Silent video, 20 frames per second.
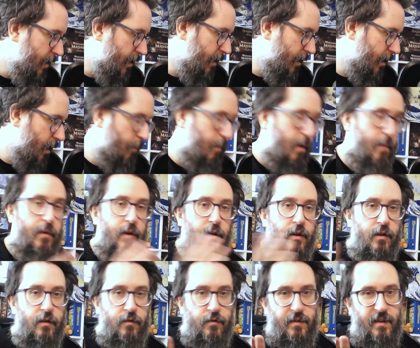Maybe you
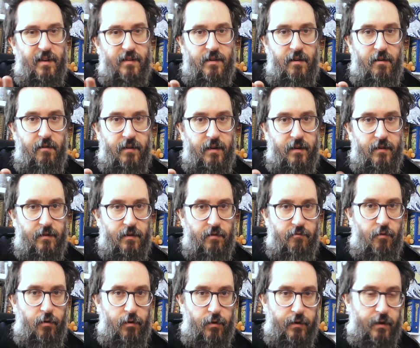could use your dexterity as to
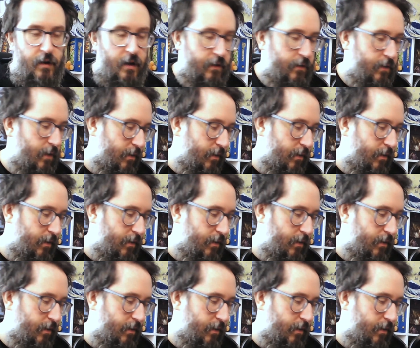roll your dice,